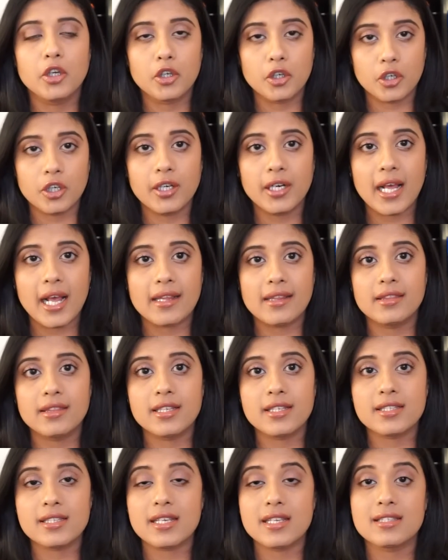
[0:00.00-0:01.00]
good, and
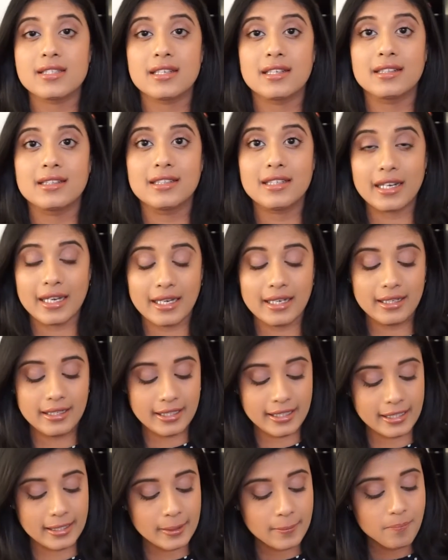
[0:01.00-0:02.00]
this is a great
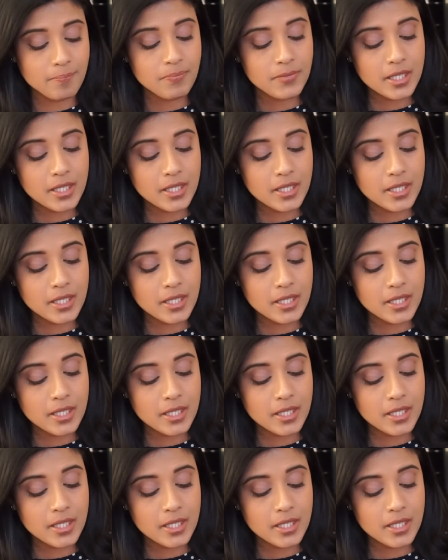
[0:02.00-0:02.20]
deal.